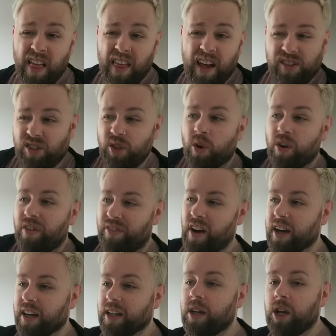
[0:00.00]
that's sort of
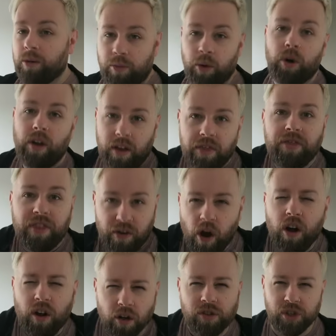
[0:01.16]
fine, but there
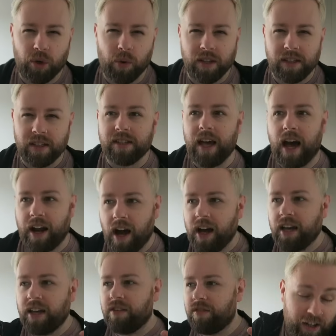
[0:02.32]
are consequences. And
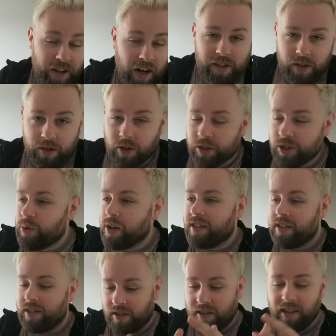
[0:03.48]
I recognise those
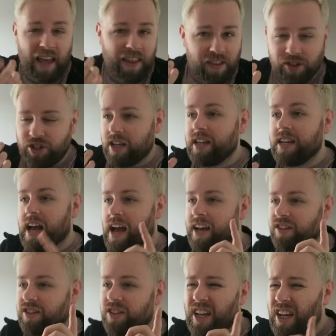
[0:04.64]
consequences as lethargy
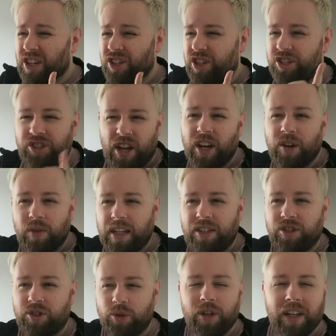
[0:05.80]
and just generally
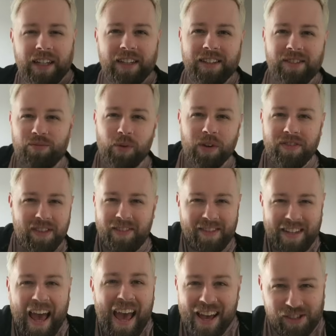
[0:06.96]
struggling with
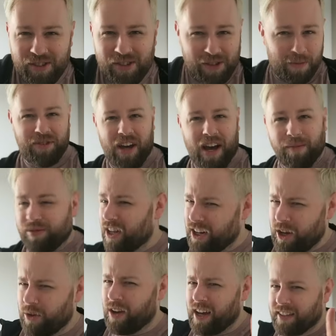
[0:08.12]
stairs sometimes. And
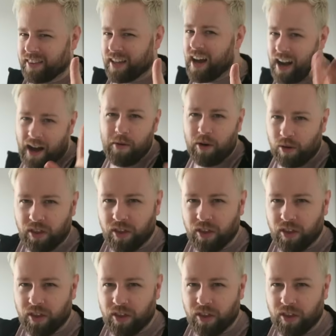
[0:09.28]
I don't like that. I'm only